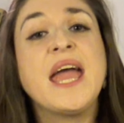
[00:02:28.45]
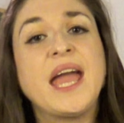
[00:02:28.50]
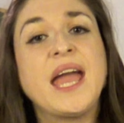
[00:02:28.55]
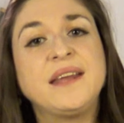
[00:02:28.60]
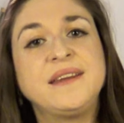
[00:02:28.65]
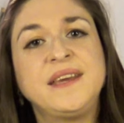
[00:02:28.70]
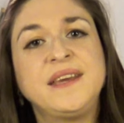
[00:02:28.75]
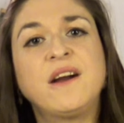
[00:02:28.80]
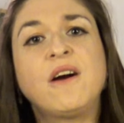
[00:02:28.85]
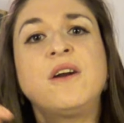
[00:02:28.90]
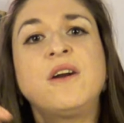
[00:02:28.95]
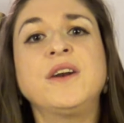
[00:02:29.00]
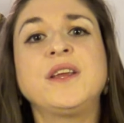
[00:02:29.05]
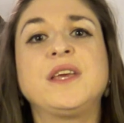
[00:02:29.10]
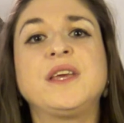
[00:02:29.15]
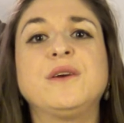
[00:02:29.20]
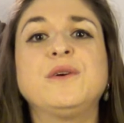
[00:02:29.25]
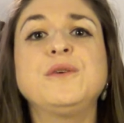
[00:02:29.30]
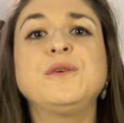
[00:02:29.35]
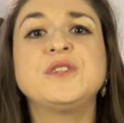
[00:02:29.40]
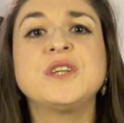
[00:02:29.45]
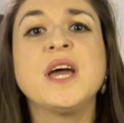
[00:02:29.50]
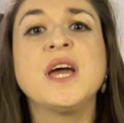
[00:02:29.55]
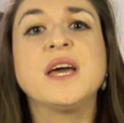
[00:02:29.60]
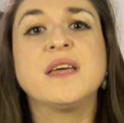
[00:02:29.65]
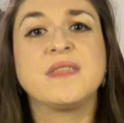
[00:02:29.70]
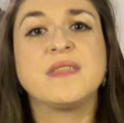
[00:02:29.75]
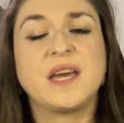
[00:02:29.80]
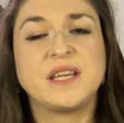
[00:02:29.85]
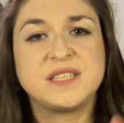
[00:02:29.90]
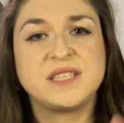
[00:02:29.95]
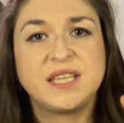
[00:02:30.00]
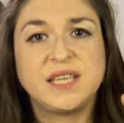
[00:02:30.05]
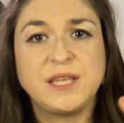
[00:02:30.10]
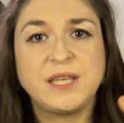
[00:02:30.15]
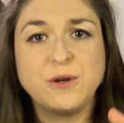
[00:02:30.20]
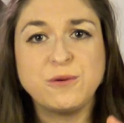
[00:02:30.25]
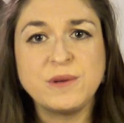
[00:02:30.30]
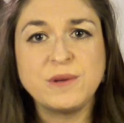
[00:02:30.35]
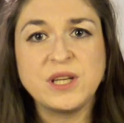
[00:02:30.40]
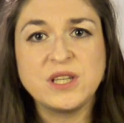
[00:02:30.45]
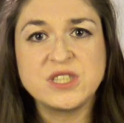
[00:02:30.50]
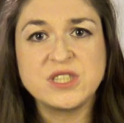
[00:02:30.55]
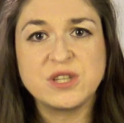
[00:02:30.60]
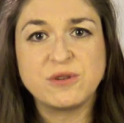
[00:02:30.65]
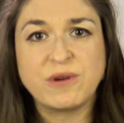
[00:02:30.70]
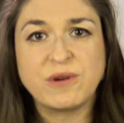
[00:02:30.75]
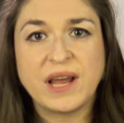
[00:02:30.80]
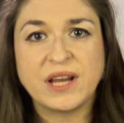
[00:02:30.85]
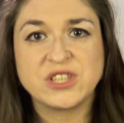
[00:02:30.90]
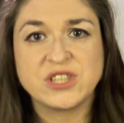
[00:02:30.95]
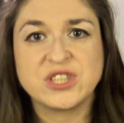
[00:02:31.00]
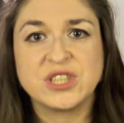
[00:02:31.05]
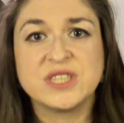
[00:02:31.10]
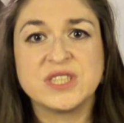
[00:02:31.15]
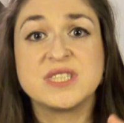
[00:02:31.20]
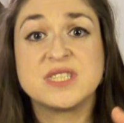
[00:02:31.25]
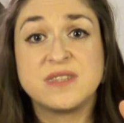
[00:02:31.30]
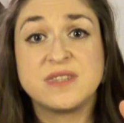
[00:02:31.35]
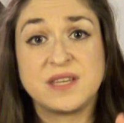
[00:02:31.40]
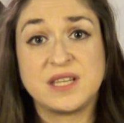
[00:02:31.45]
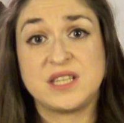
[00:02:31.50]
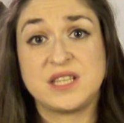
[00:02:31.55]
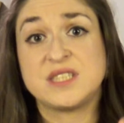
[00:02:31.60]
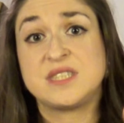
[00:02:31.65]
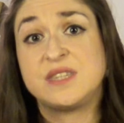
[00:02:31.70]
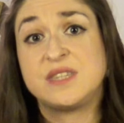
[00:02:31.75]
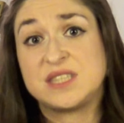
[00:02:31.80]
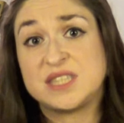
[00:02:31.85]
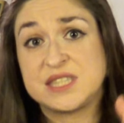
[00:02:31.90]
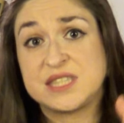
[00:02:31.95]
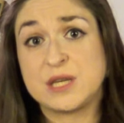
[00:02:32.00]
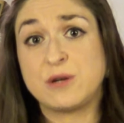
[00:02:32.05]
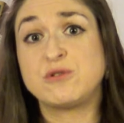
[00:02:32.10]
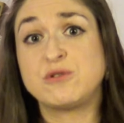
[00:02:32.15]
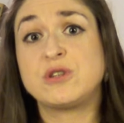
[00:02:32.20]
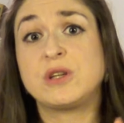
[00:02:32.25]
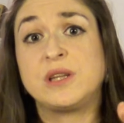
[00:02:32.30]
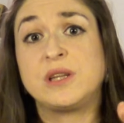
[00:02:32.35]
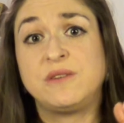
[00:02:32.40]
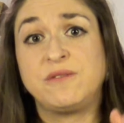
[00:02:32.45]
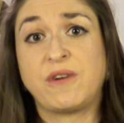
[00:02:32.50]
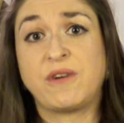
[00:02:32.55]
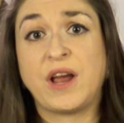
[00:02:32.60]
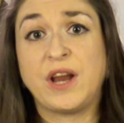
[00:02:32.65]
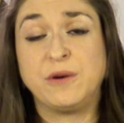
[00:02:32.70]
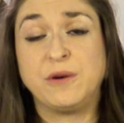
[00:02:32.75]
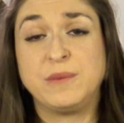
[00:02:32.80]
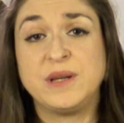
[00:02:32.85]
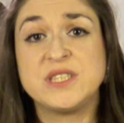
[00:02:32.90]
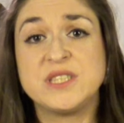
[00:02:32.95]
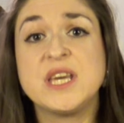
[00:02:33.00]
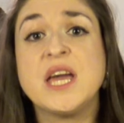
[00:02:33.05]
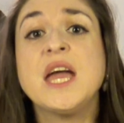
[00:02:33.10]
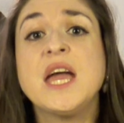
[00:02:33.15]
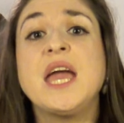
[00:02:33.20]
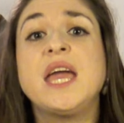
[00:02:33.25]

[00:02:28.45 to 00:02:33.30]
And he argued that human interactions, that is the social environment,